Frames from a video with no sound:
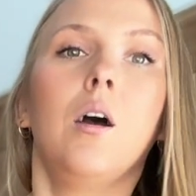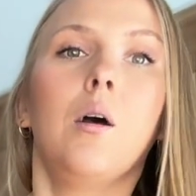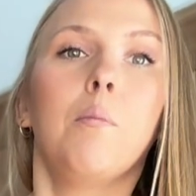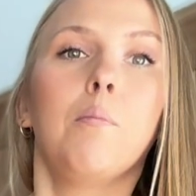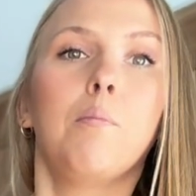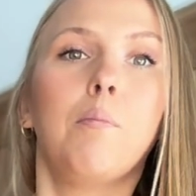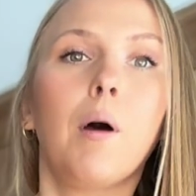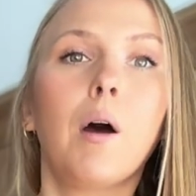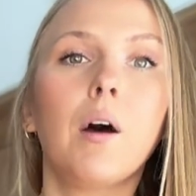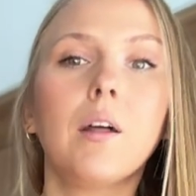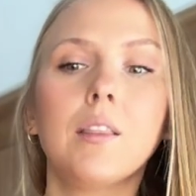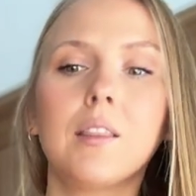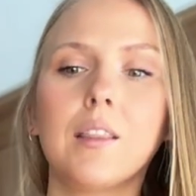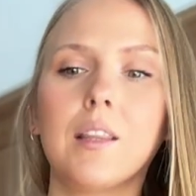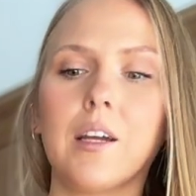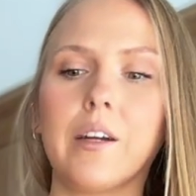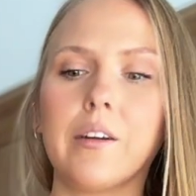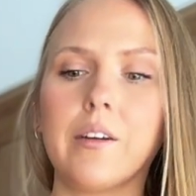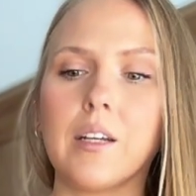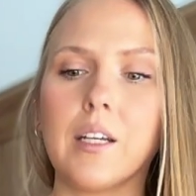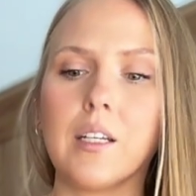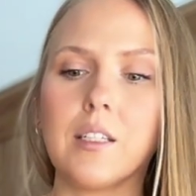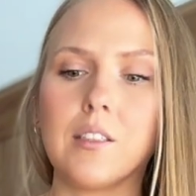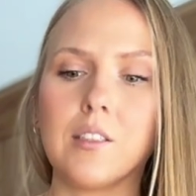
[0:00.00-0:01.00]
But
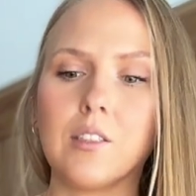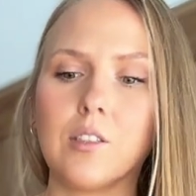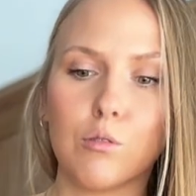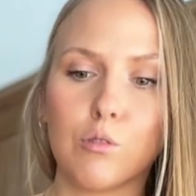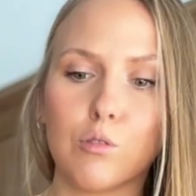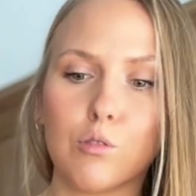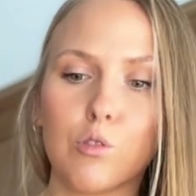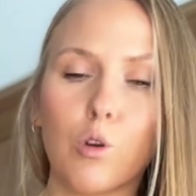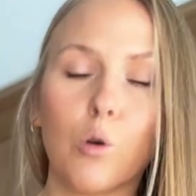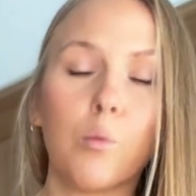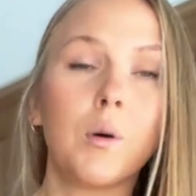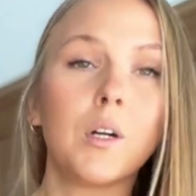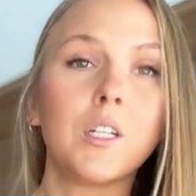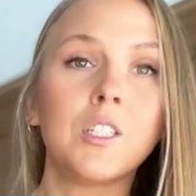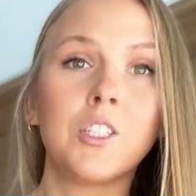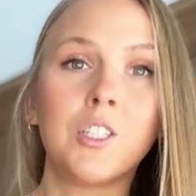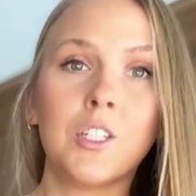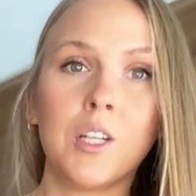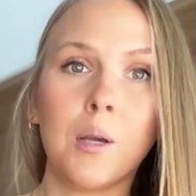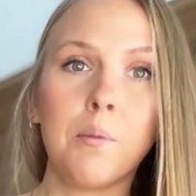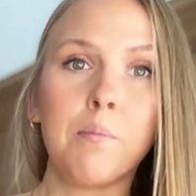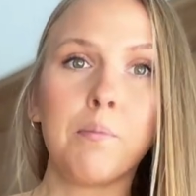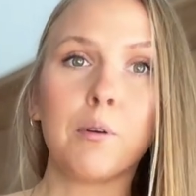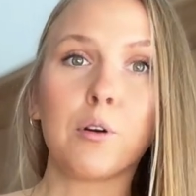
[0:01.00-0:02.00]
there is so much
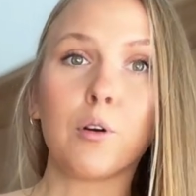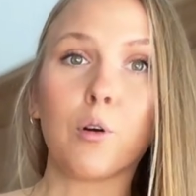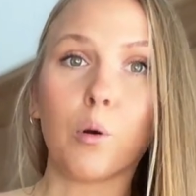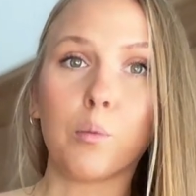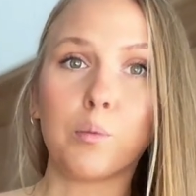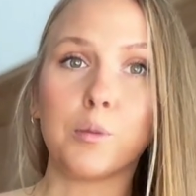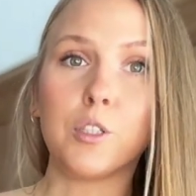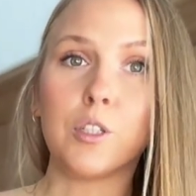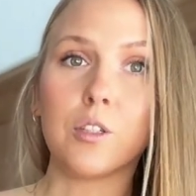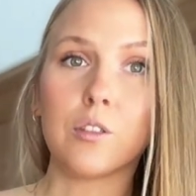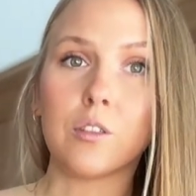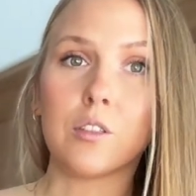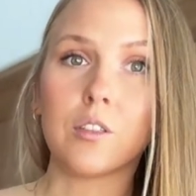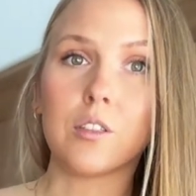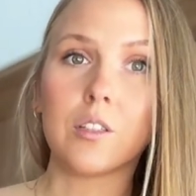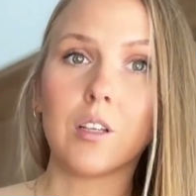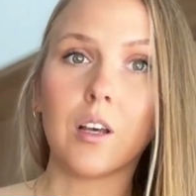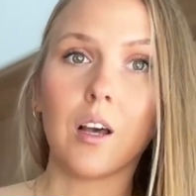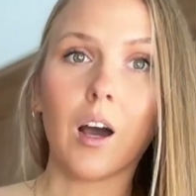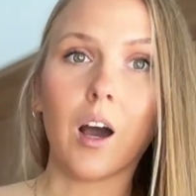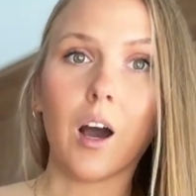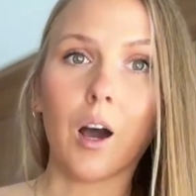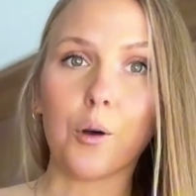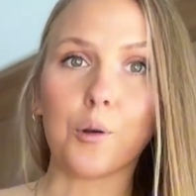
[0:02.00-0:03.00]
cheaper options
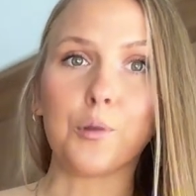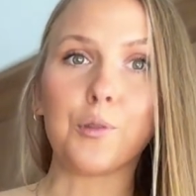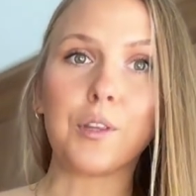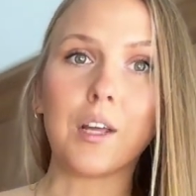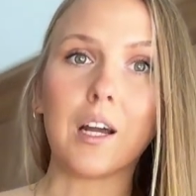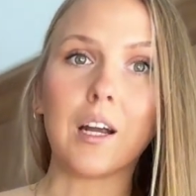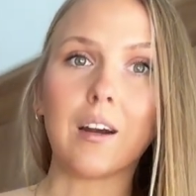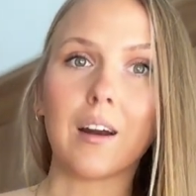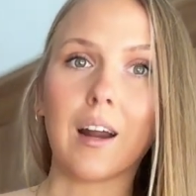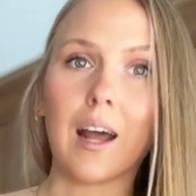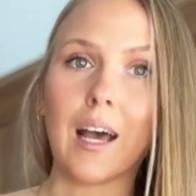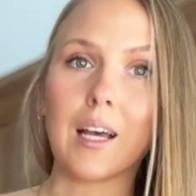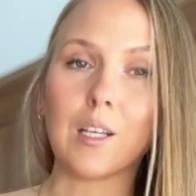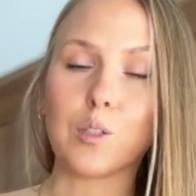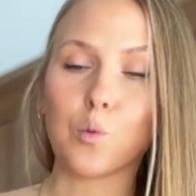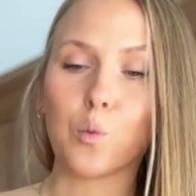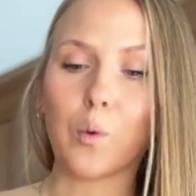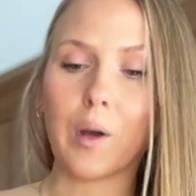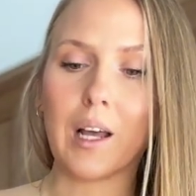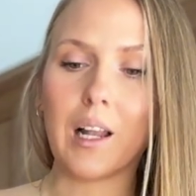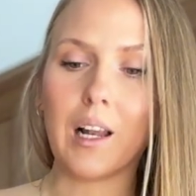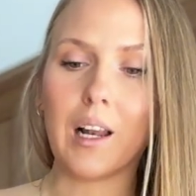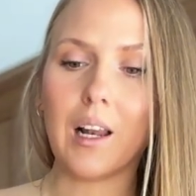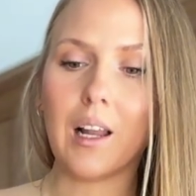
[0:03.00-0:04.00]
out there as
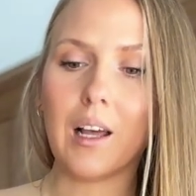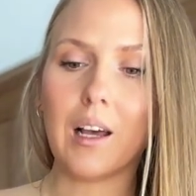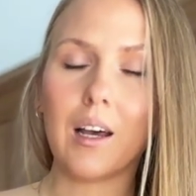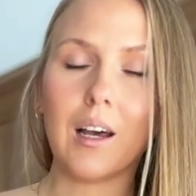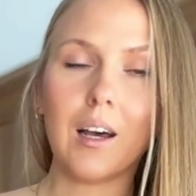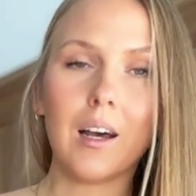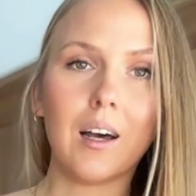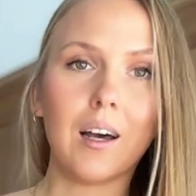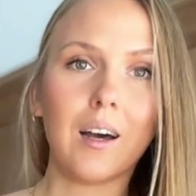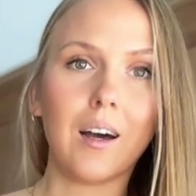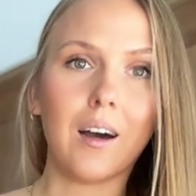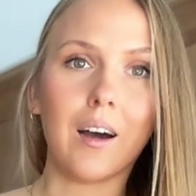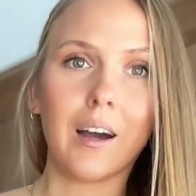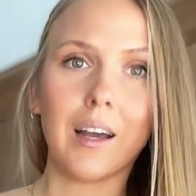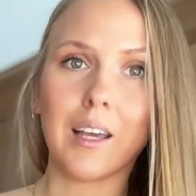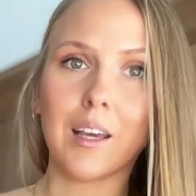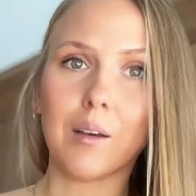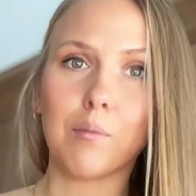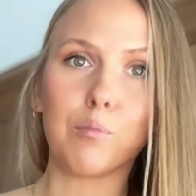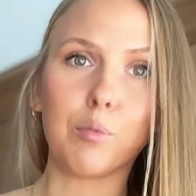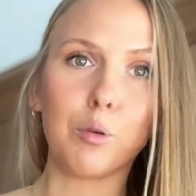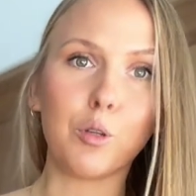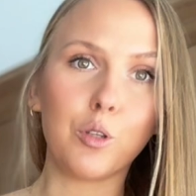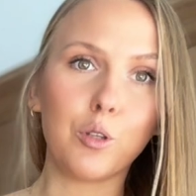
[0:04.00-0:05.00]
well. I
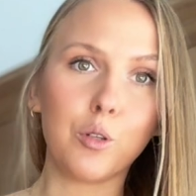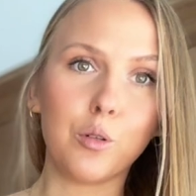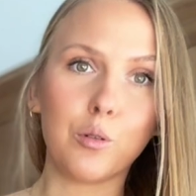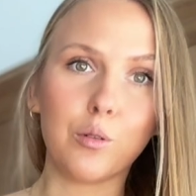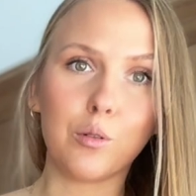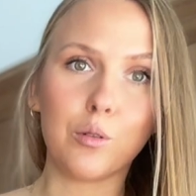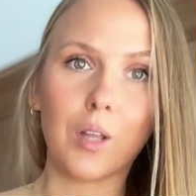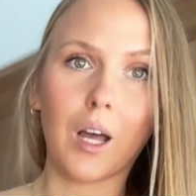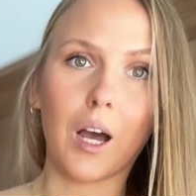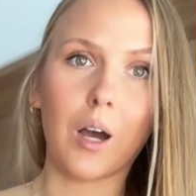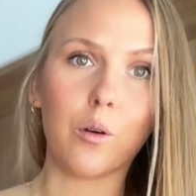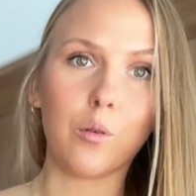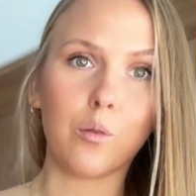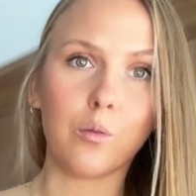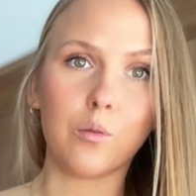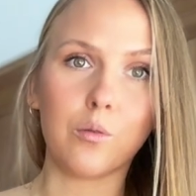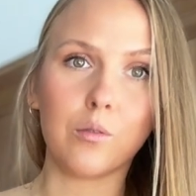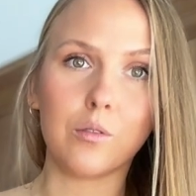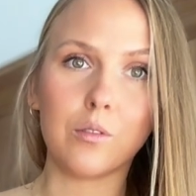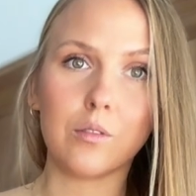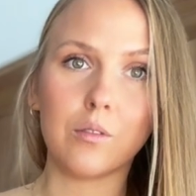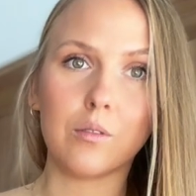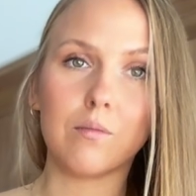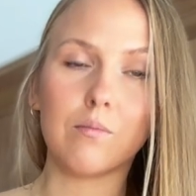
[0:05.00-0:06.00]
can put you
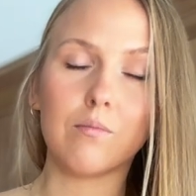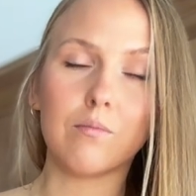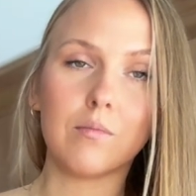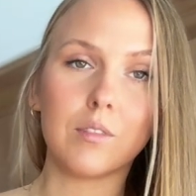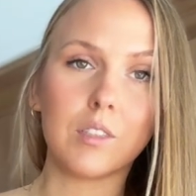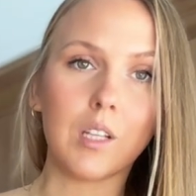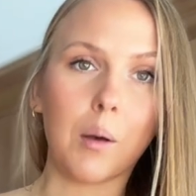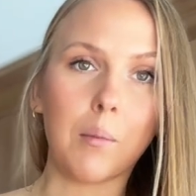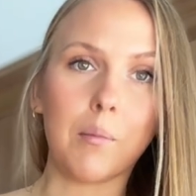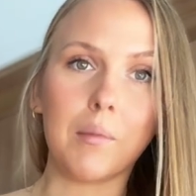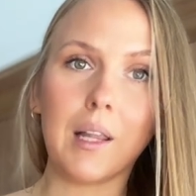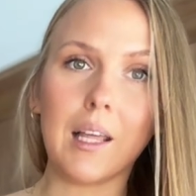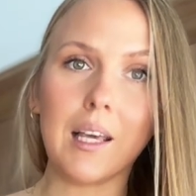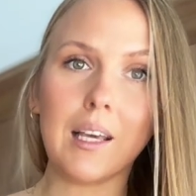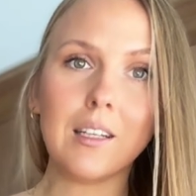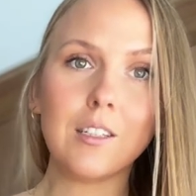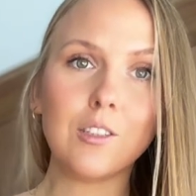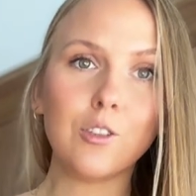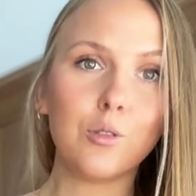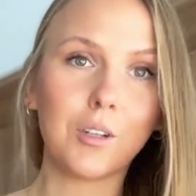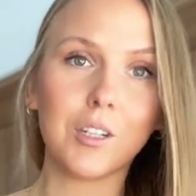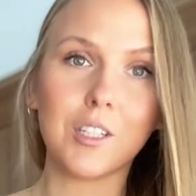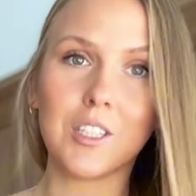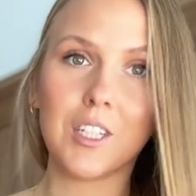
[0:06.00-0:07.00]
down some
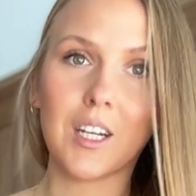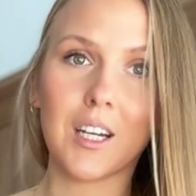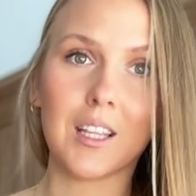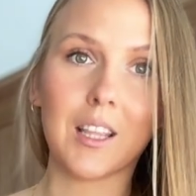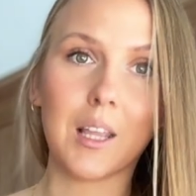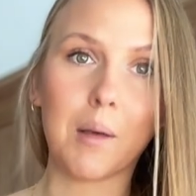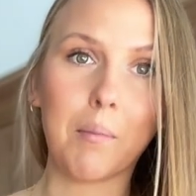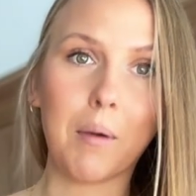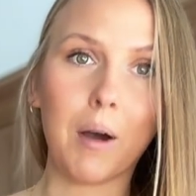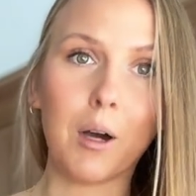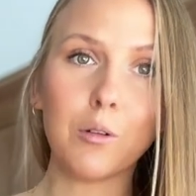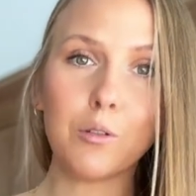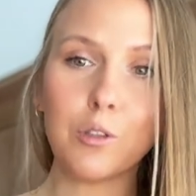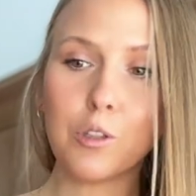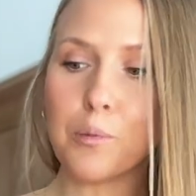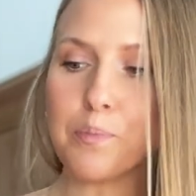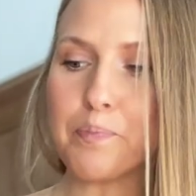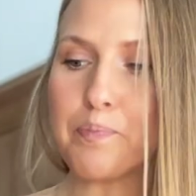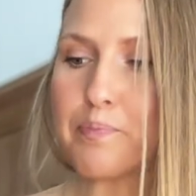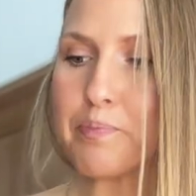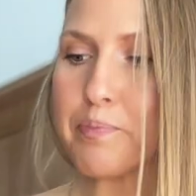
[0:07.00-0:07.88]
links, you can check them out.